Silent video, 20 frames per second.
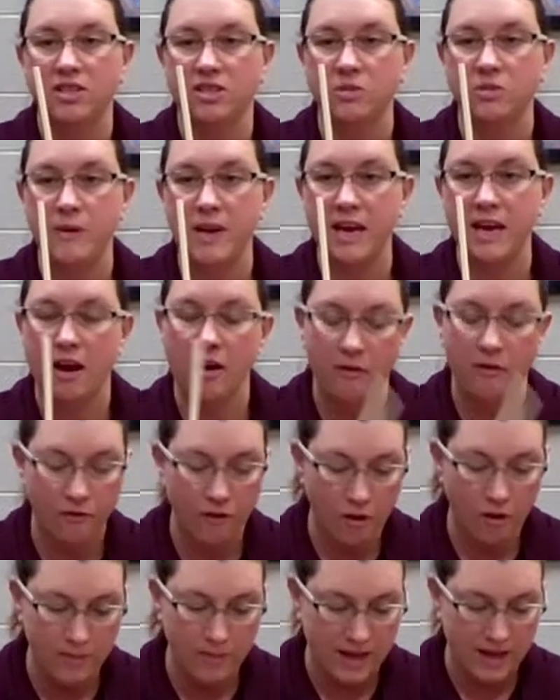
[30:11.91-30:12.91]
Just be
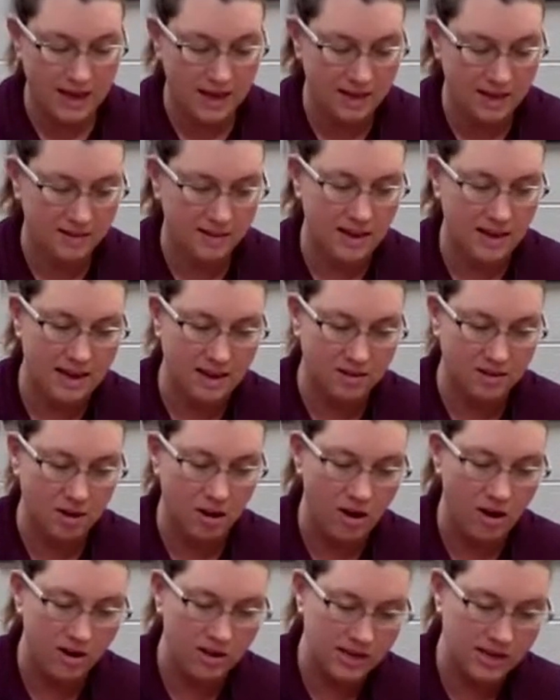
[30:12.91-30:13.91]
careful because it is
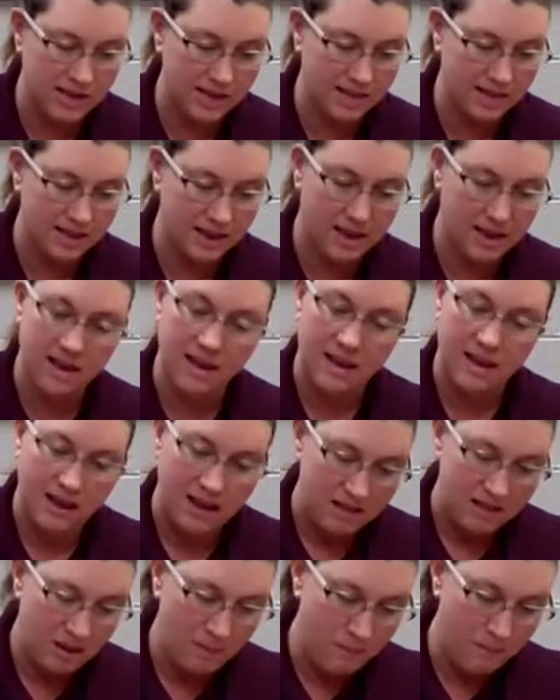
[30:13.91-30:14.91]
hard to get the,
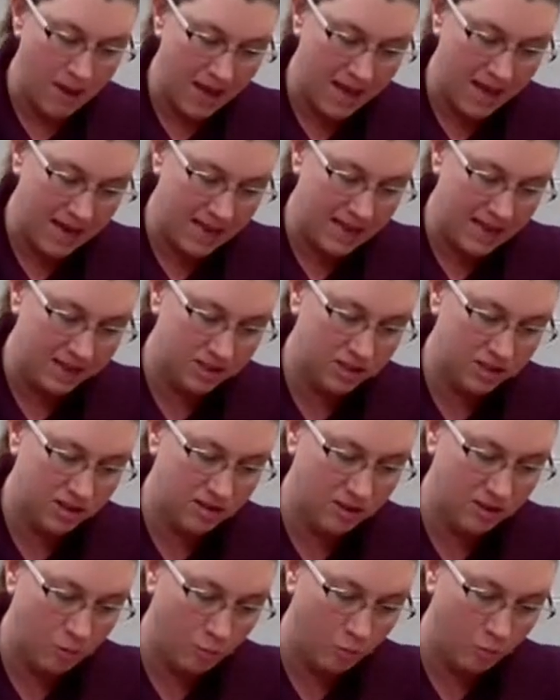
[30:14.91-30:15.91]
the pin into
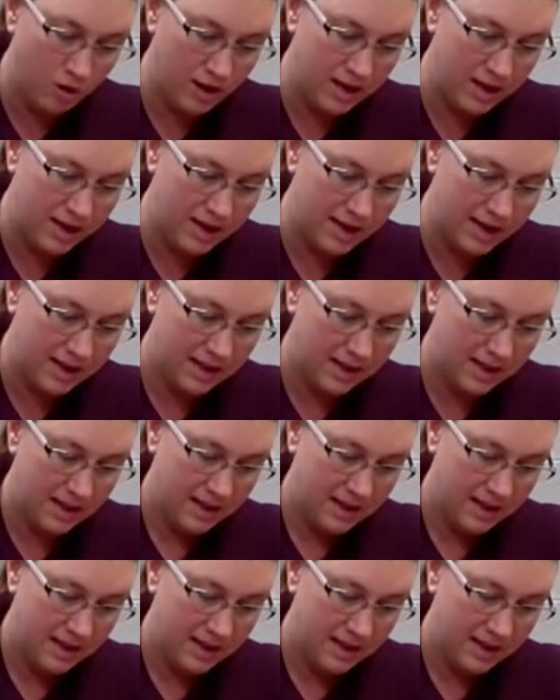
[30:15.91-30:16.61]
the wood.